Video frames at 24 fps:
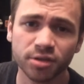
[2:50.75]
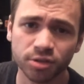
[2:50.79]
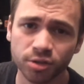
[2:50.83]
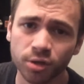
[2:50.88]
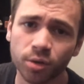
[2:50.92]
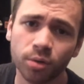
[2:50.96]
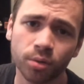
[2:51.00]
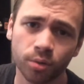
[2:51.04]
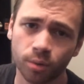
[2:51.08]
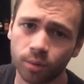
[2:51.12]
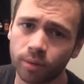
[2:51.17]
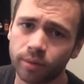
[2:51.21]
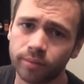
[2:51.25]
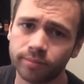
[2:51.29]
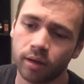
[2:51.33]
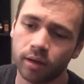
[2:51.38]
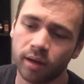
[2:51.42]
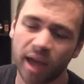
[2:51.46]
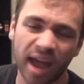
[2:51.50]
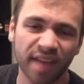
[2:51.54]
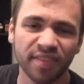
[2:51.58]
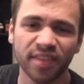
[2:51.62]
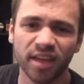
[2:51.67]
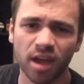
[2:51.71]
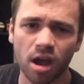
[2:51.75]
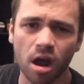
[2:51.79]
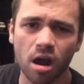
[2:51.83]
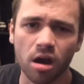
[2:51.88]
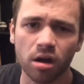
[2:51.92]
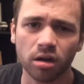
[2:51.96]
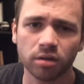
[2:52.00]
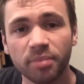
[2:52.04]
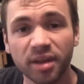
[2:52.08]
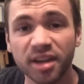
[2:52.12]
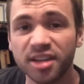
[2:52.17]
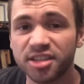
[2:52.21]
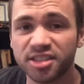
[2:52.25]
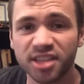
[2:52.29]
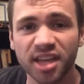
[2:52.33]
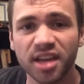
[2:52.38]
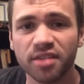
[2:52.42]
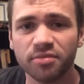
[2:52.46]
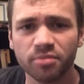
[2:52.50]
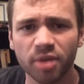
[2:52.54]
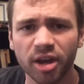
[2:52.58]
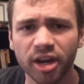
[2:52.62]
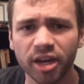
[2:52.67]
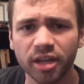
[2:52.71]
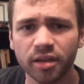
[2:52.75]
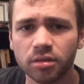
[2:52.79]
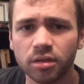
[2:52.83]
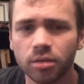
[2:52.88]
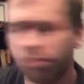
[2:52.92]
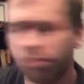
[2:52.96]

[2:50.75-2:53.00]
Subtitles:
they're so cool. And they are, because they have money.